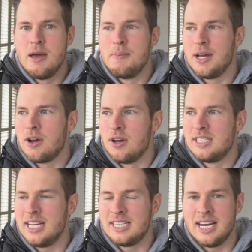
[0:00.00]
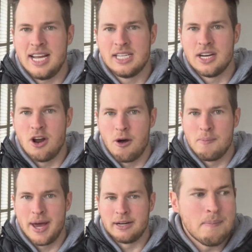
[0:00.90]
because these needs are not
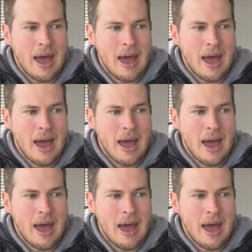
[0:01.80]
met.